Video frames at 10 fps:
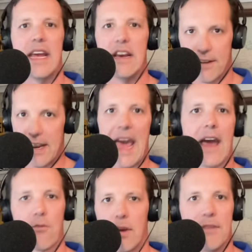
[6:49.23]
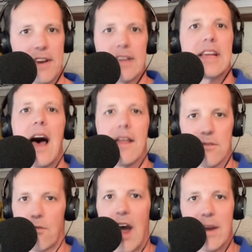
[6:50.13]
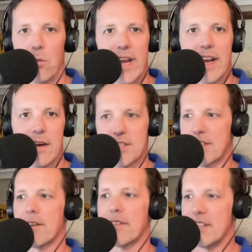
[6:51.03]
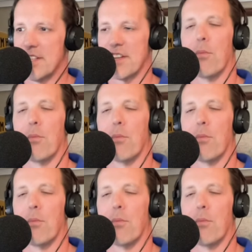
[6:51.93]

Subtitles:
if it had gotten Ryan Wingo's services,